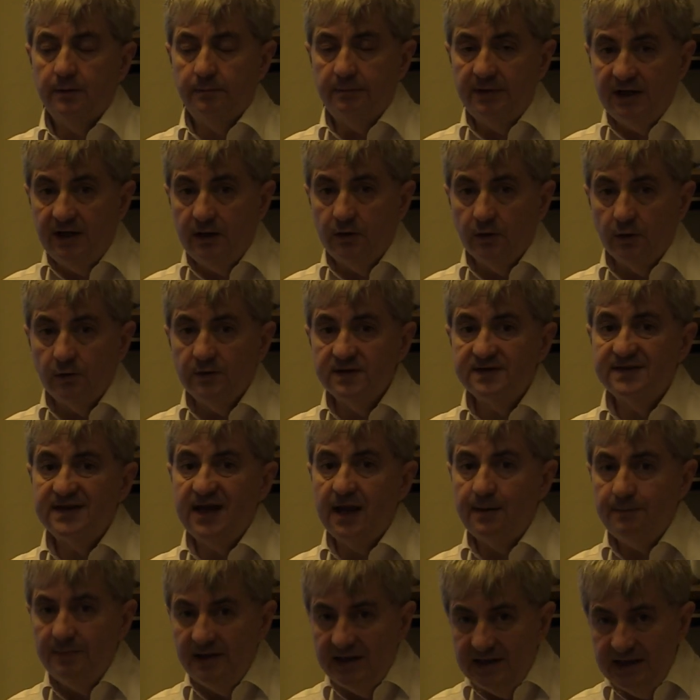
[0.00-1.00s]
because
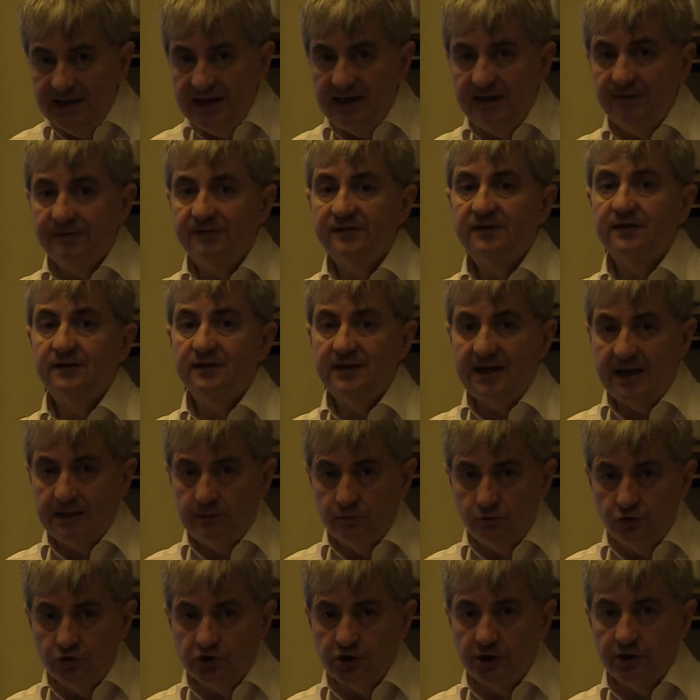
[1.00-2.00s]
they believed
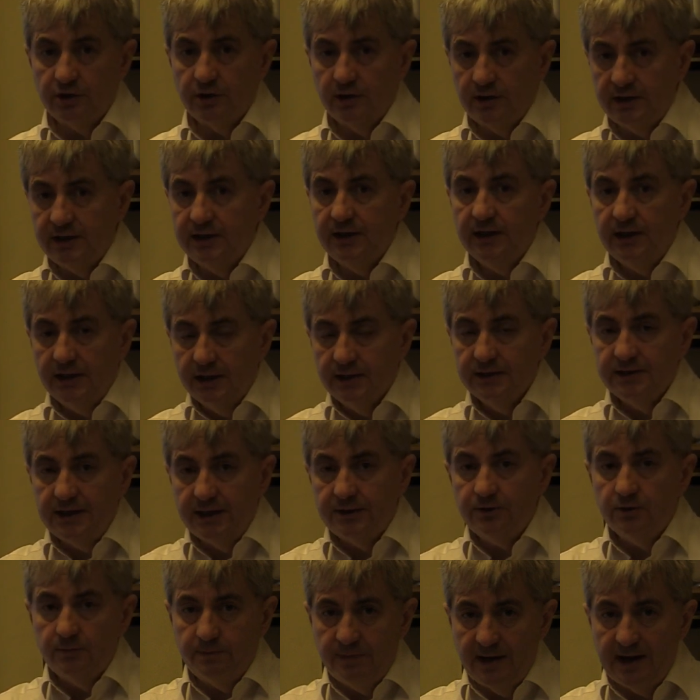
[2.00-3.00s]
delusionally
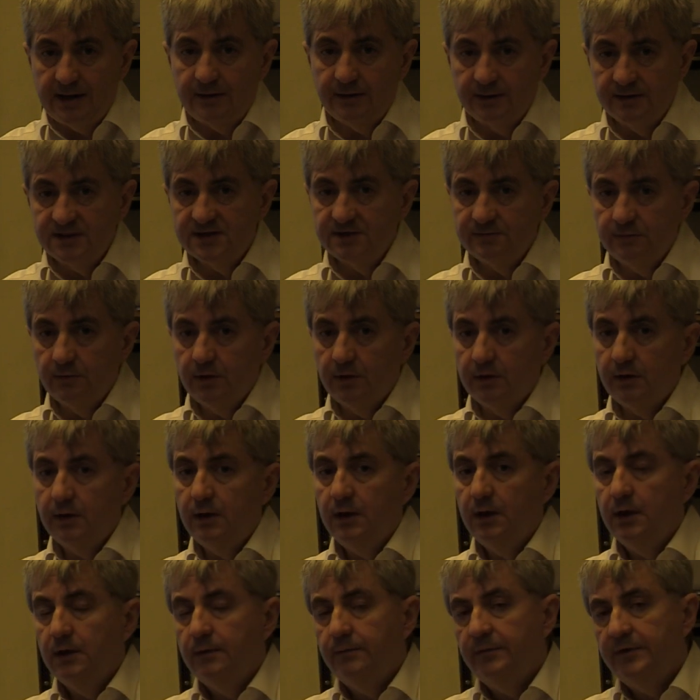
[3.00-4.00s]
that the parents were
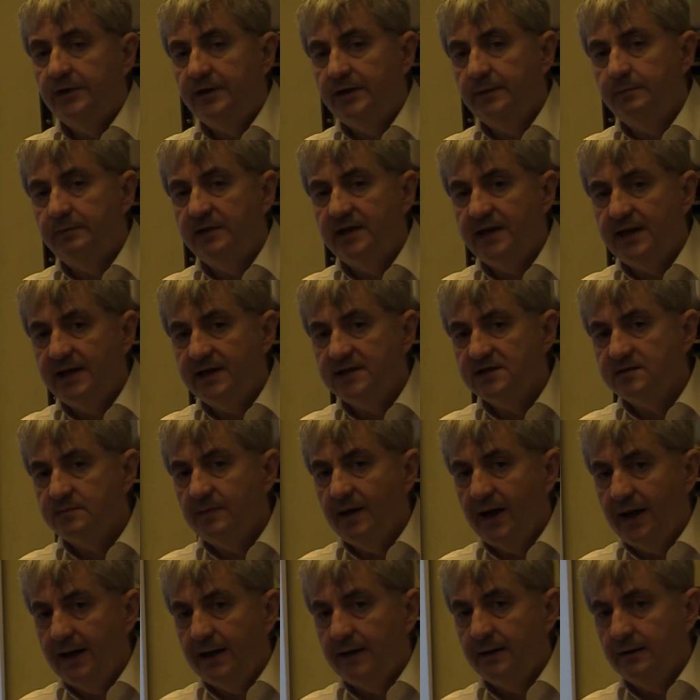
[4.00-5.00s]
replaced
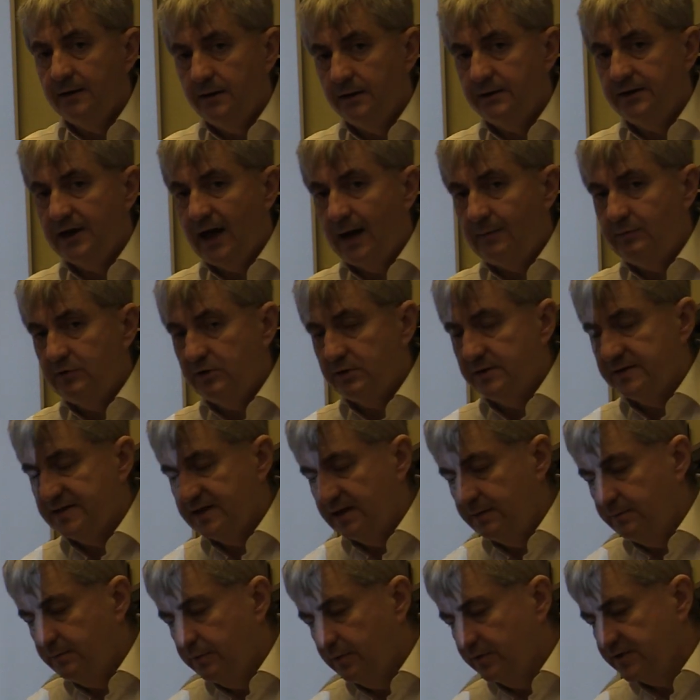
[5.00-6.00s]
by
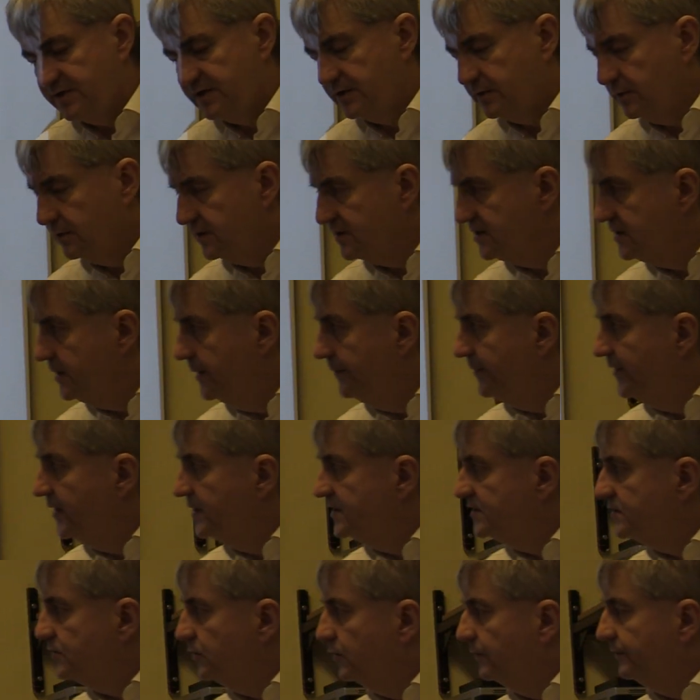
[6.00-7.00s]
doubles, impostors.
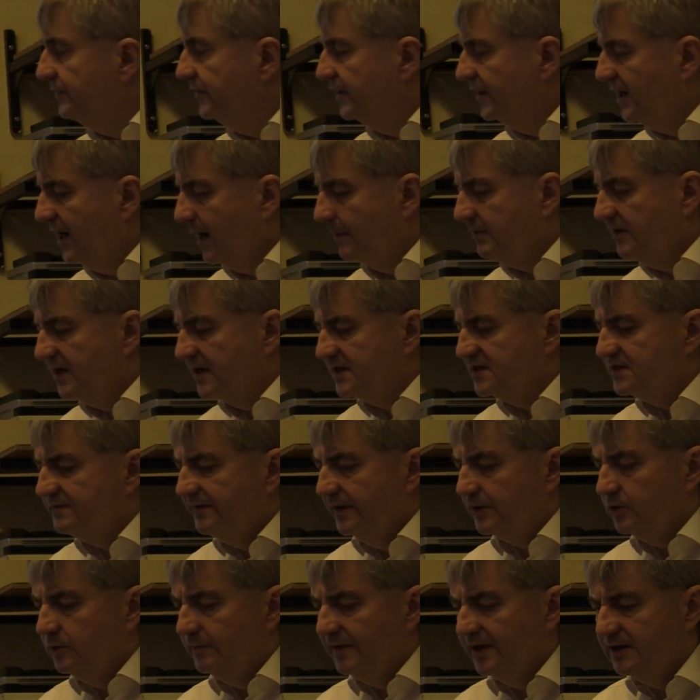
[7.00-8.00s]
So the Capgras
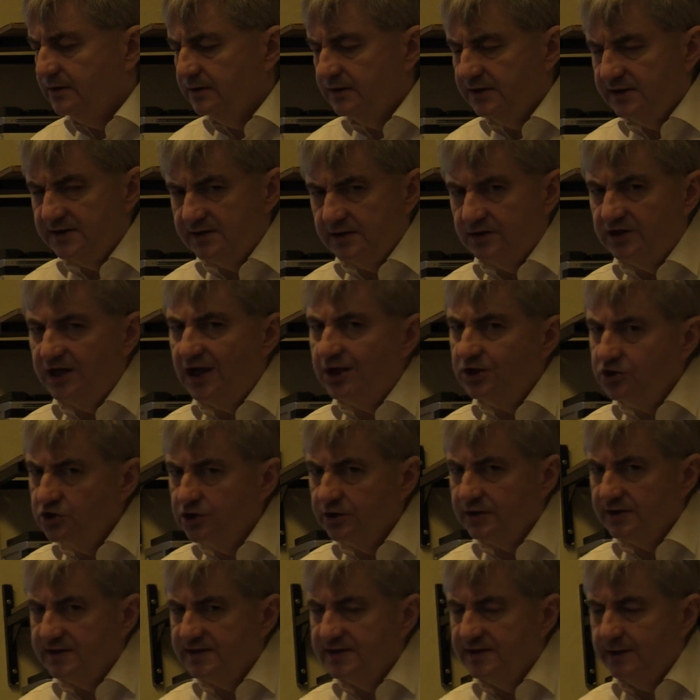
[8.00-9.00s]
phenomenon is a
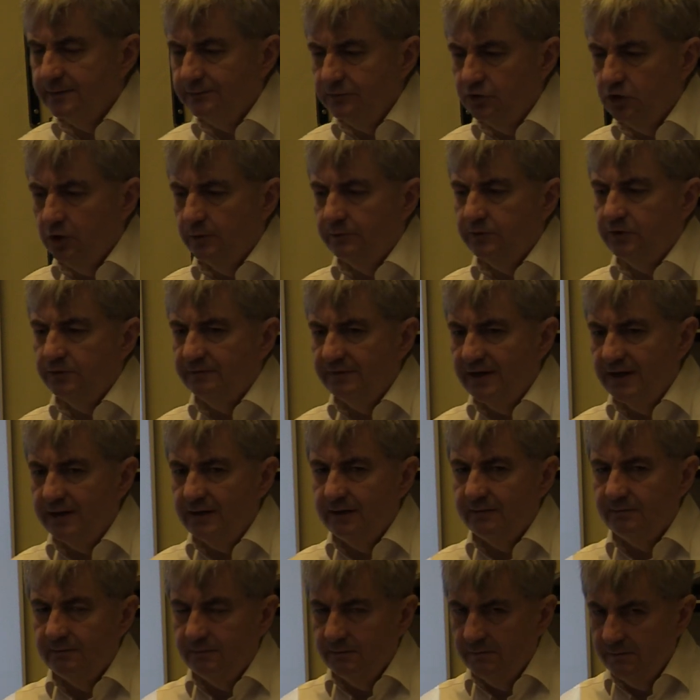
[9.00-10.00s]
dangerous symptom. You
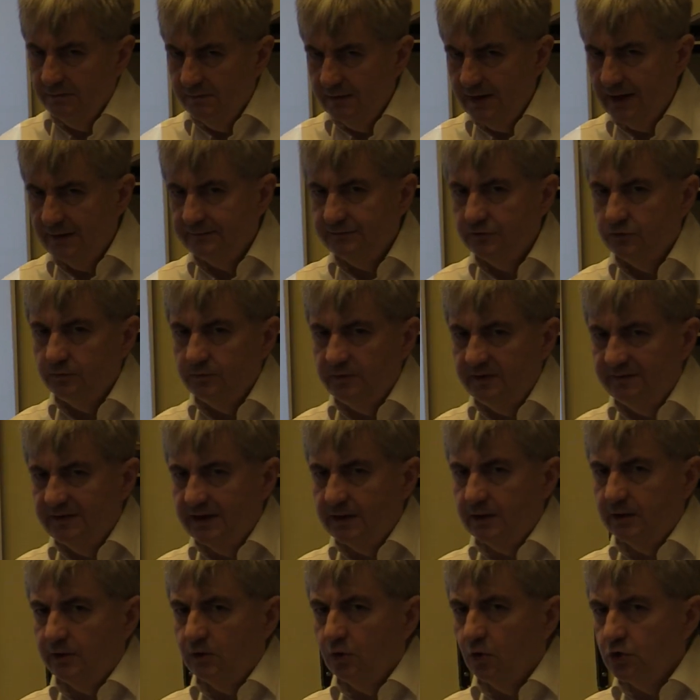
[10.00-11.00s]
have to be
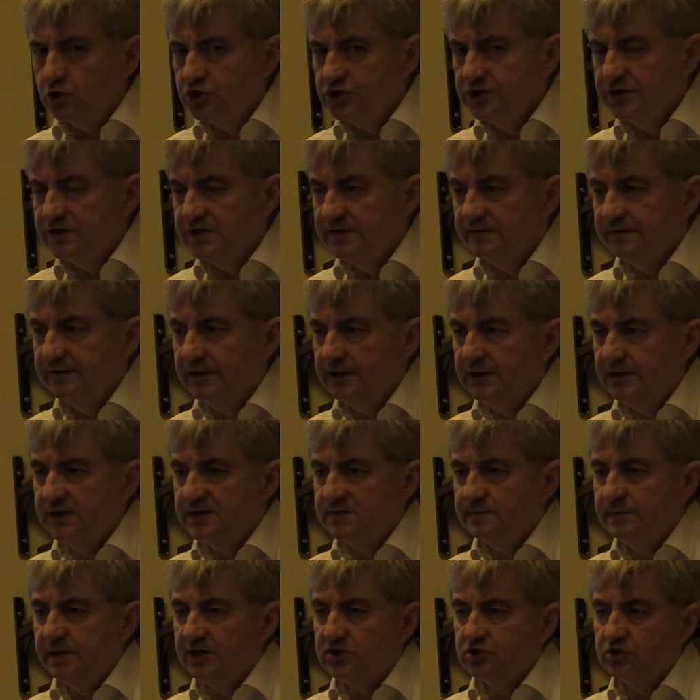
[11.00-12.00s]
very cautious with
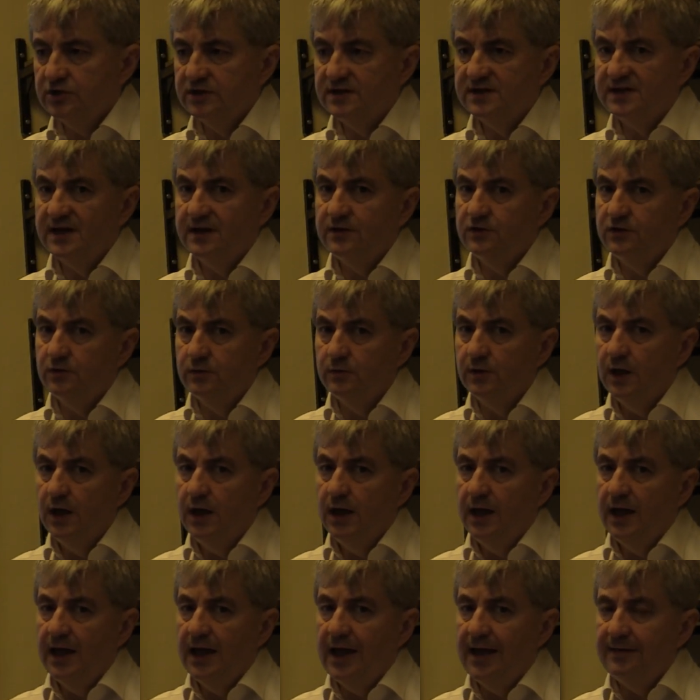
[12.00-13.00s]
these patients, and you
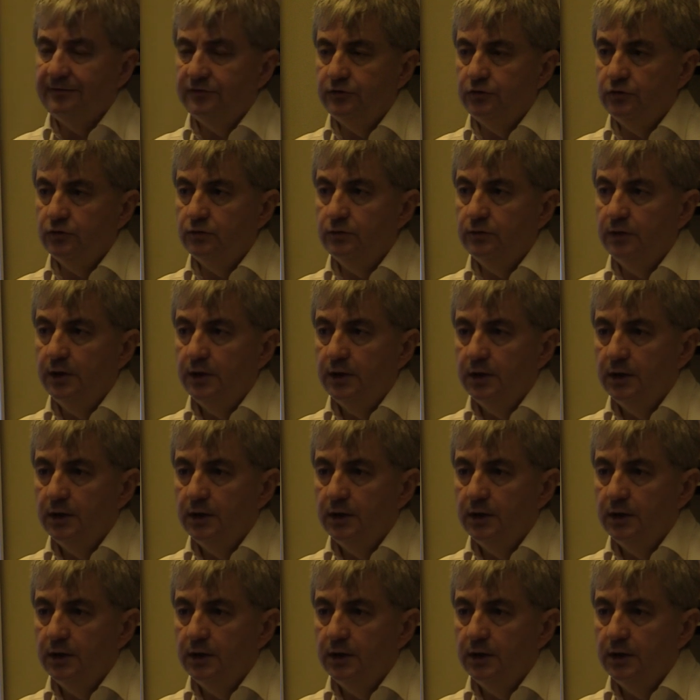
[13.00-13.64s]
have to